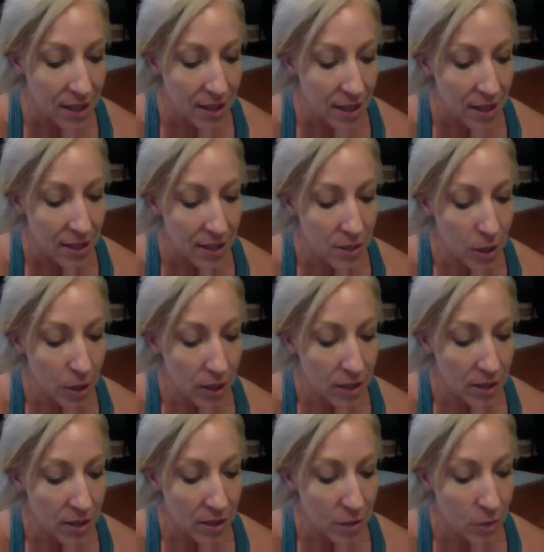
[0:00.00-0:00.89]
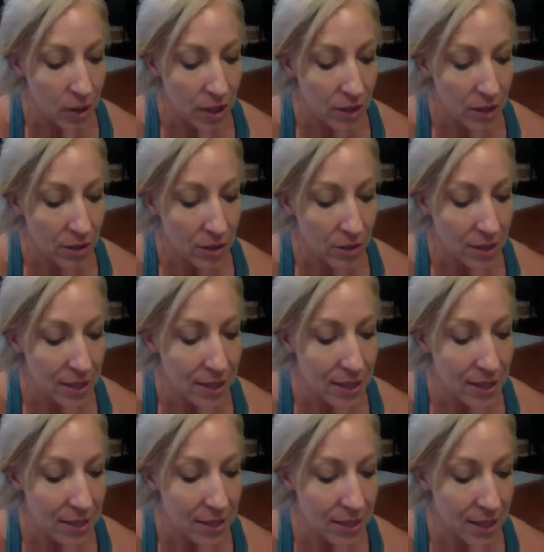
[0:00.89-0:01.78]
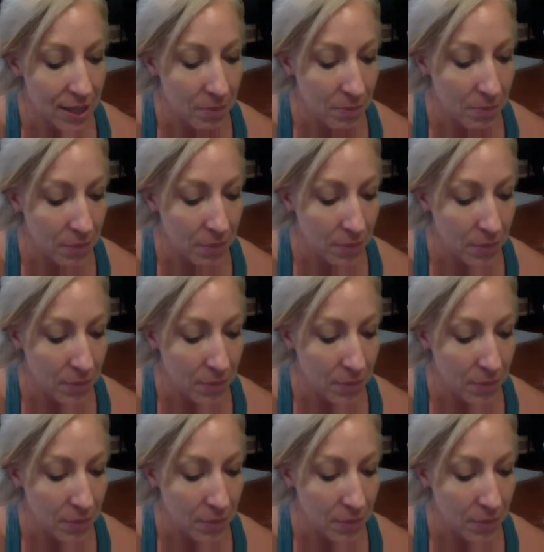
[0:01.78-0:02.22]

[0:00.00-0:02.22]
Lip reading: as well as the one who exceeds him.